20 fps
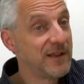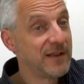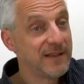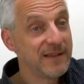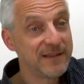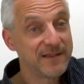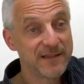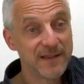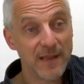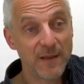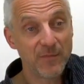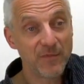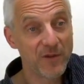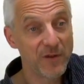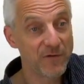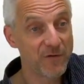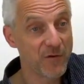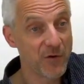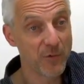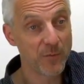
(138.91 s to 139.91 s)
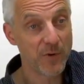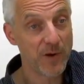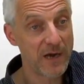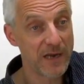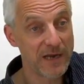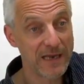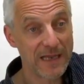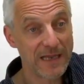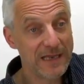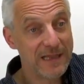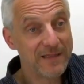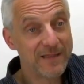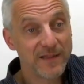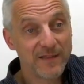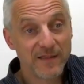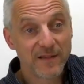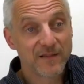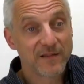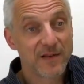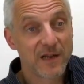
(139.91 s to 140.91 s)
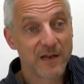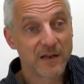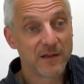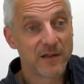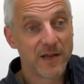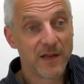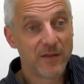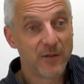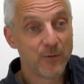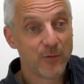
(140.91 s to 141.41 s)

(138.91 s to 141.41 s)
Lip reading: The same thing for your body. Anything that's not aligned